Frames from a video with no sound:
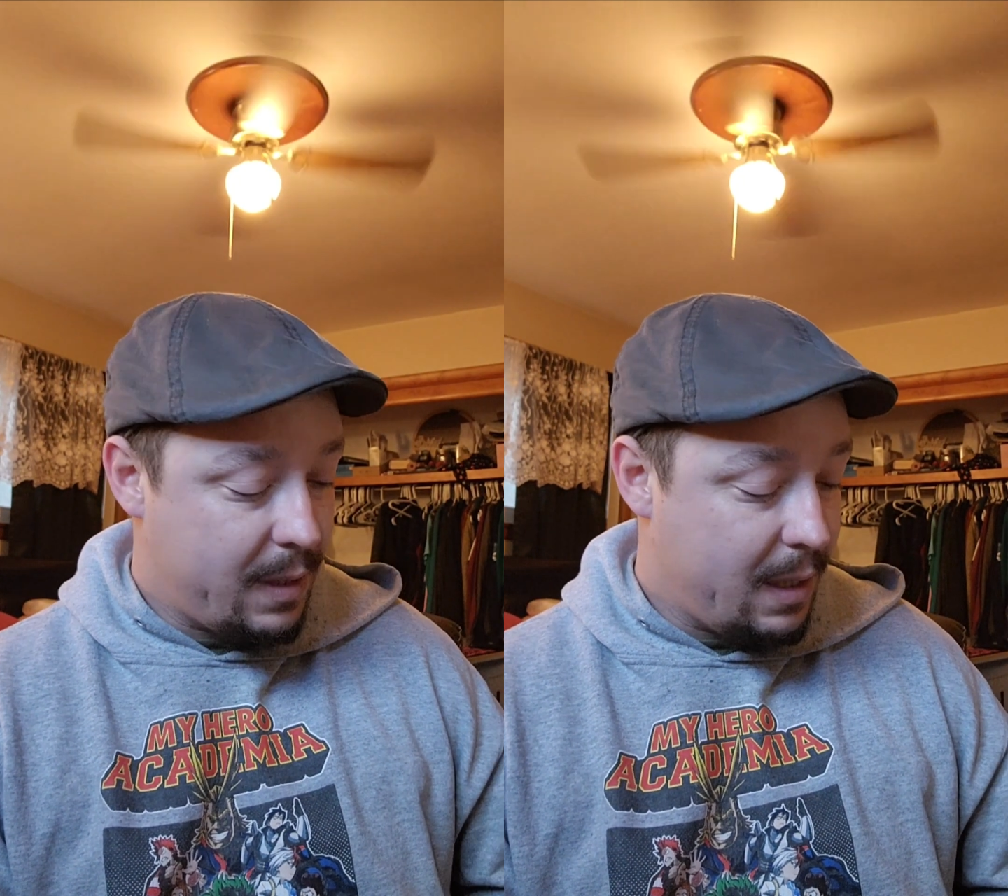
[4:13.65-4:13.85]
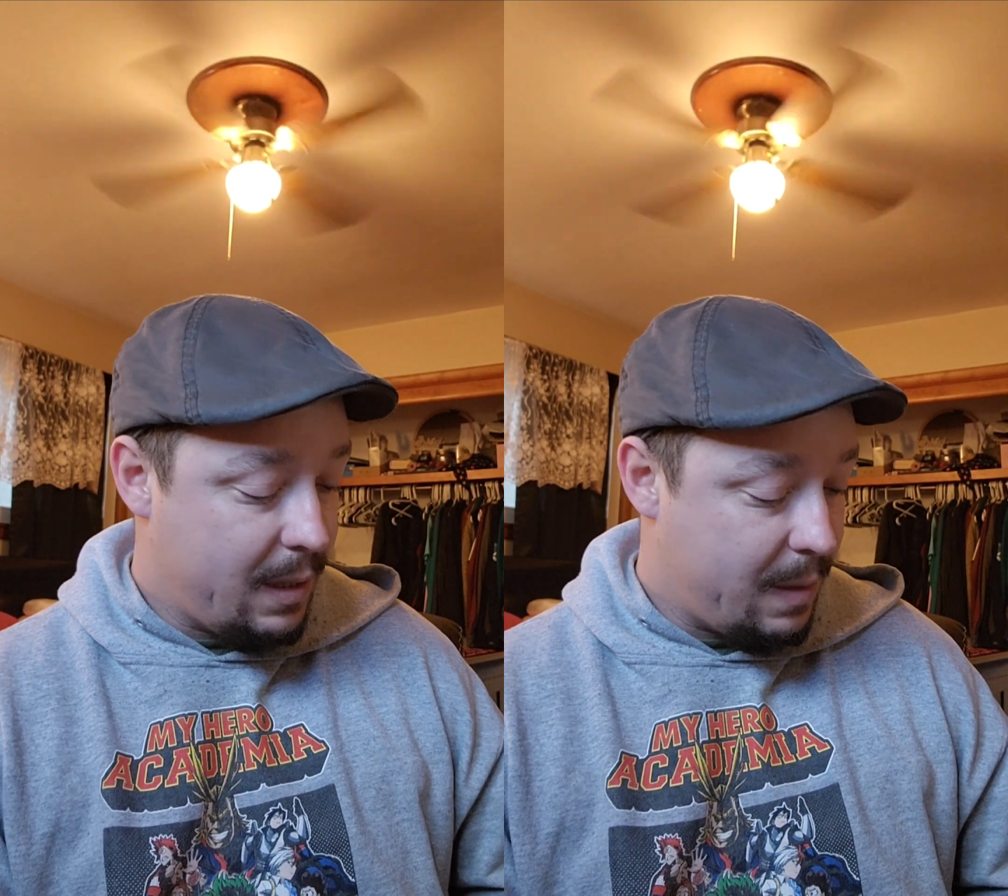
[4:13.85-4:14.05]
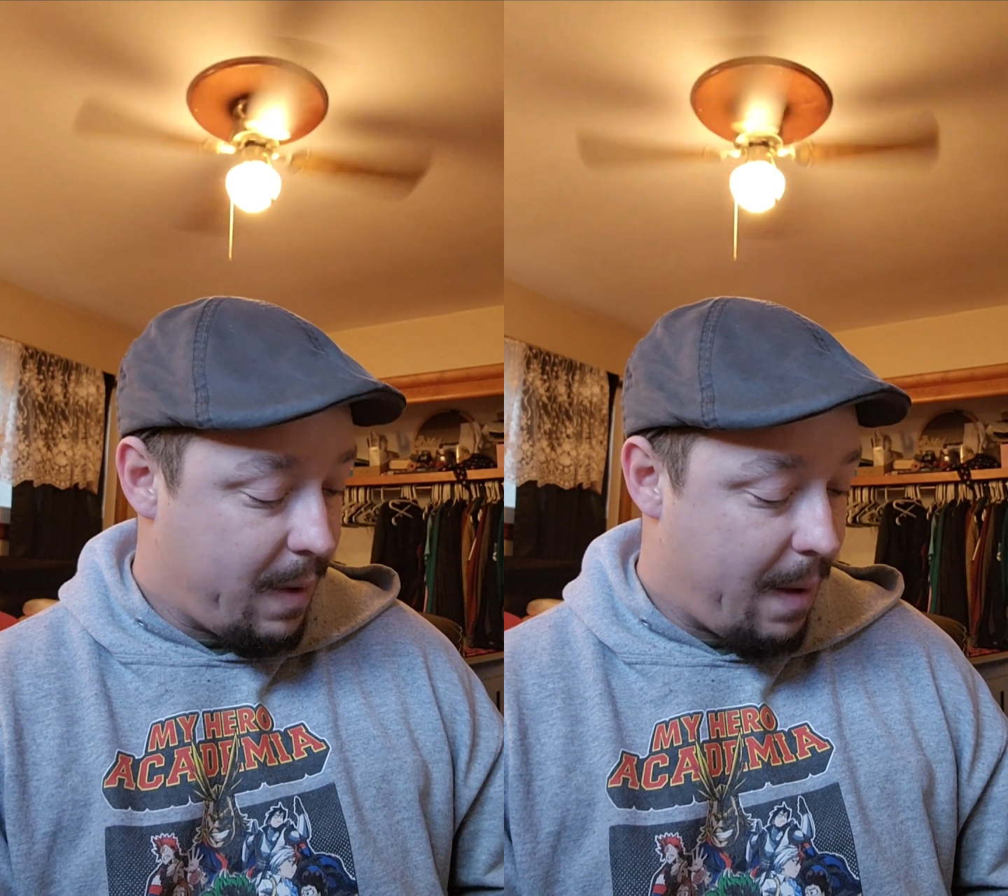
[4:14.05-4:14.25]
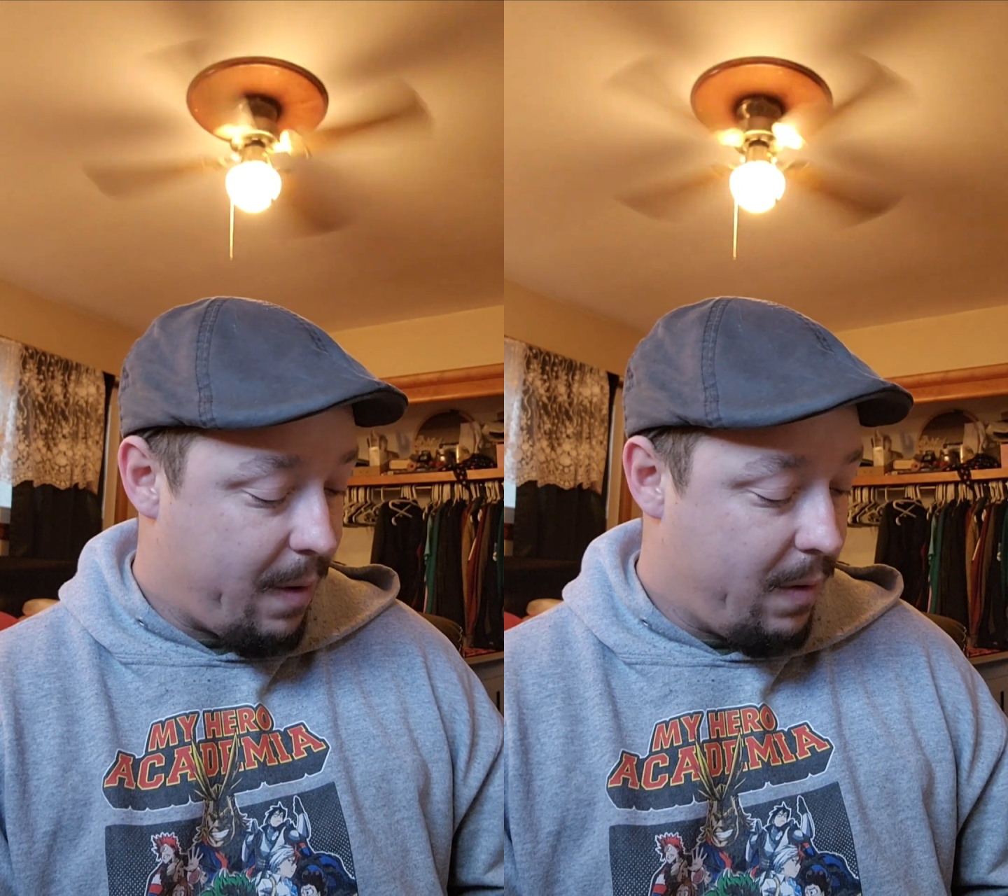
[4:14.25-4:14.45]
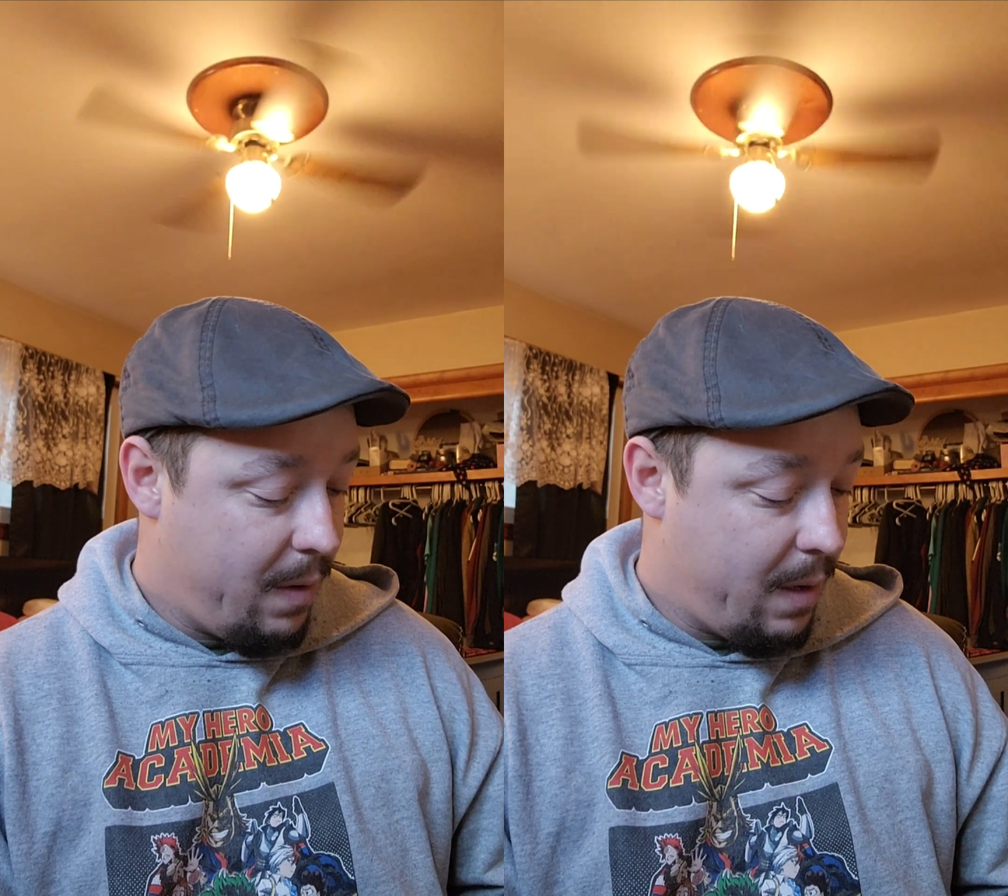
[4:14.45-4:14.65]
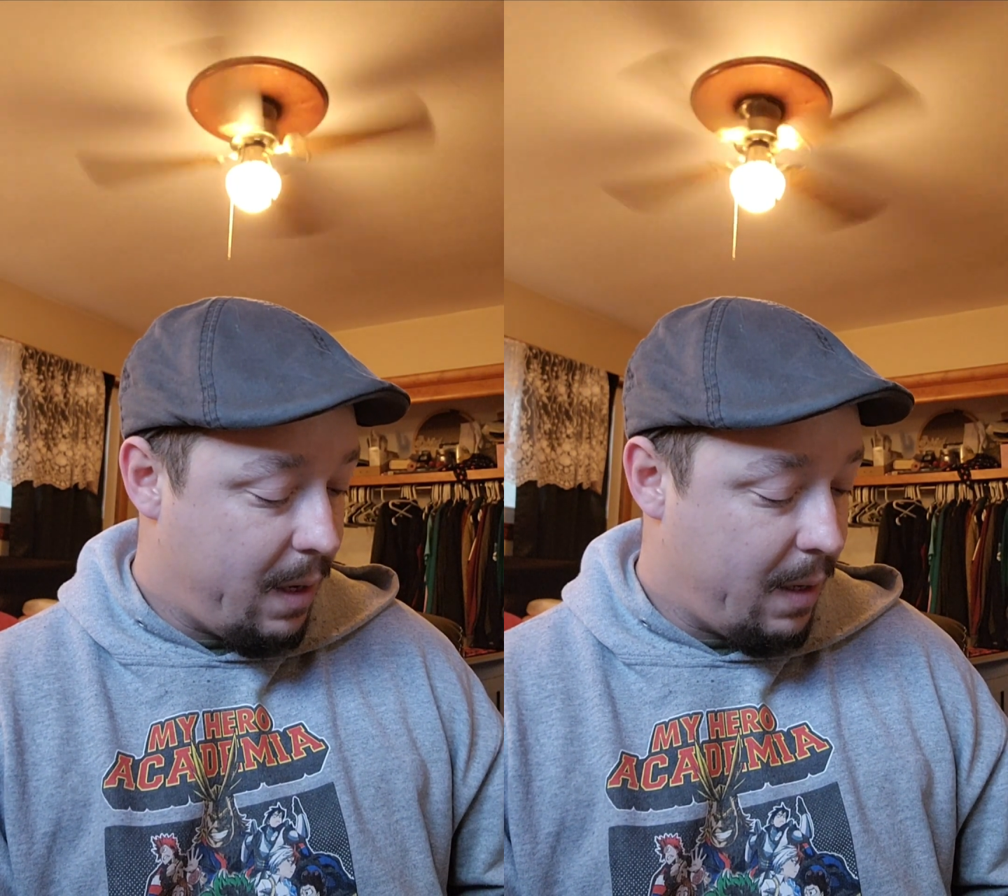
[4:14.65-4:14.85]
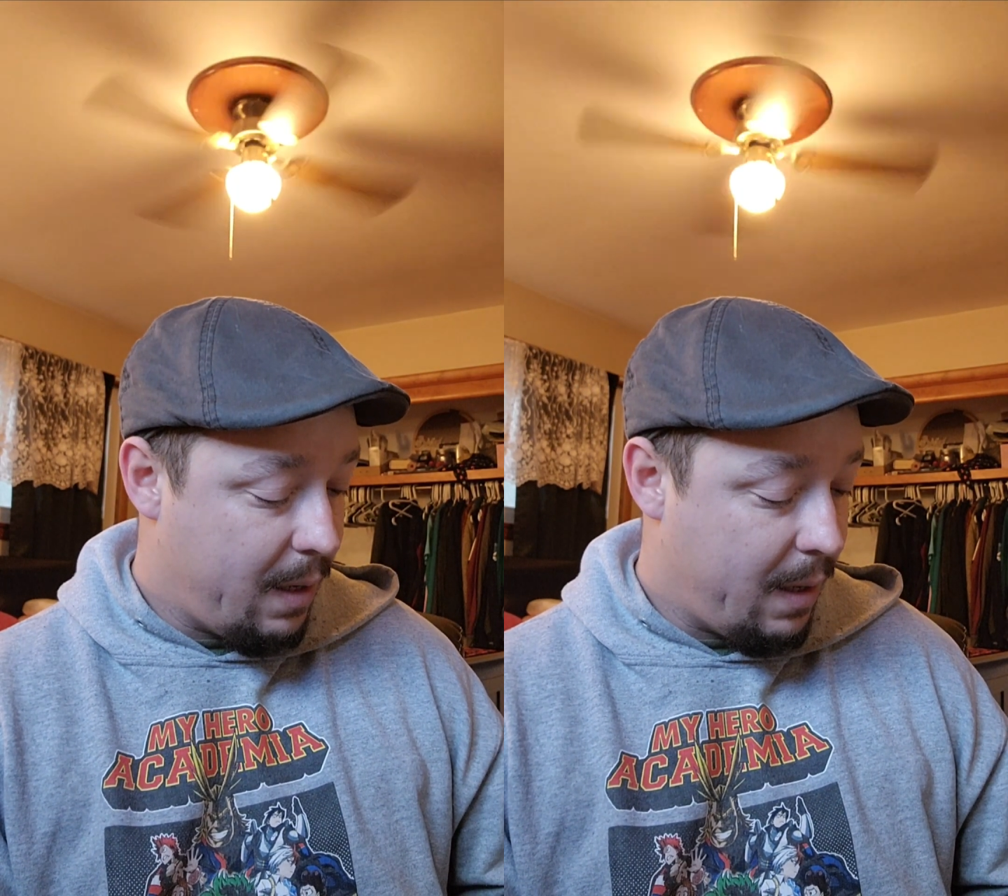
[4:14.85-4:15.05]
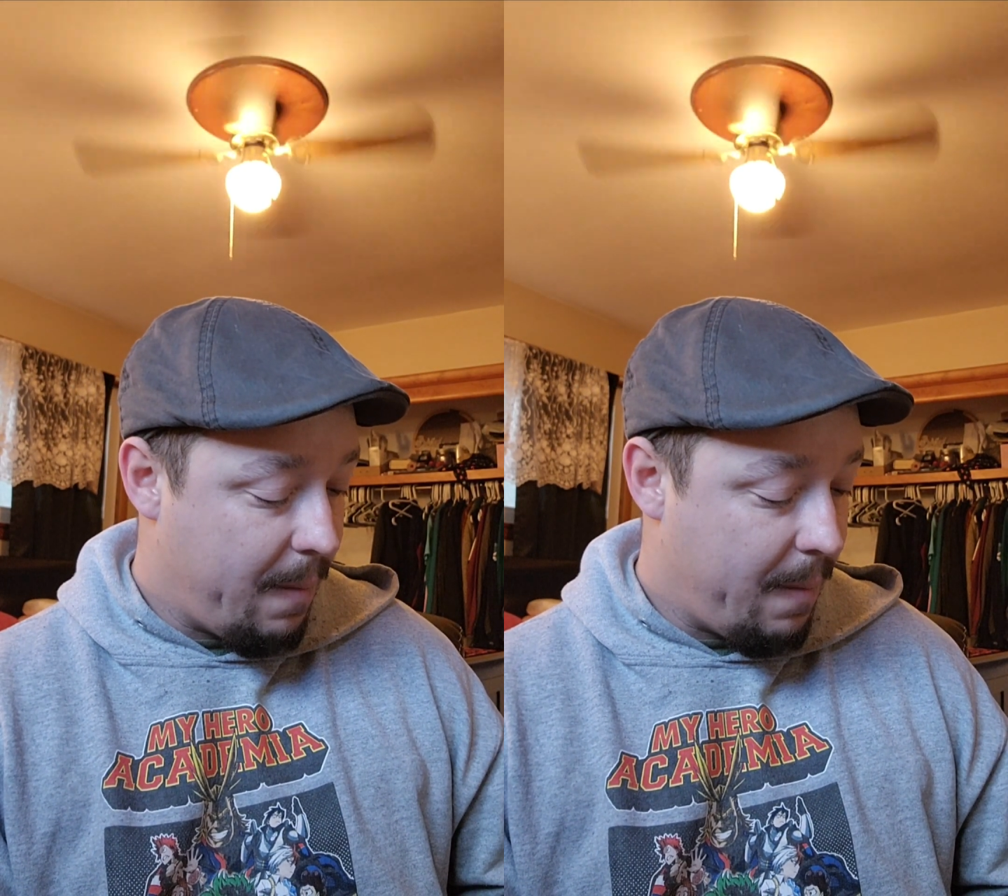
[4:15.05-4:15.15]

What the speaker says: was getting some ammo, and